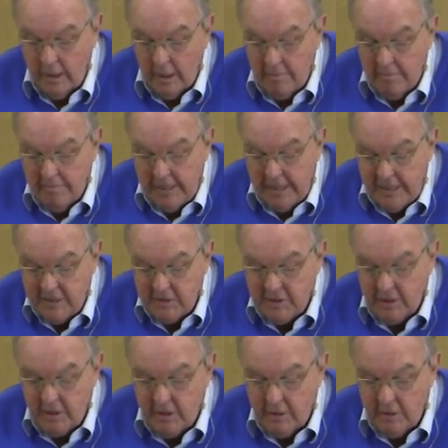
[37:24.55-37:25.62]

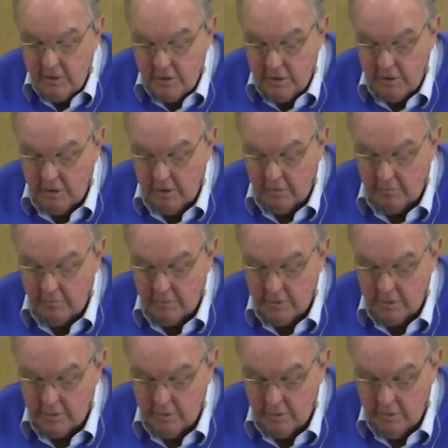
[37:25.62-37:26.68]
Amazing
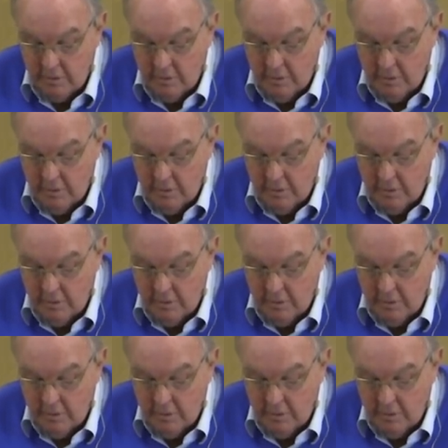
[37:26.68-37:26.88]
terms.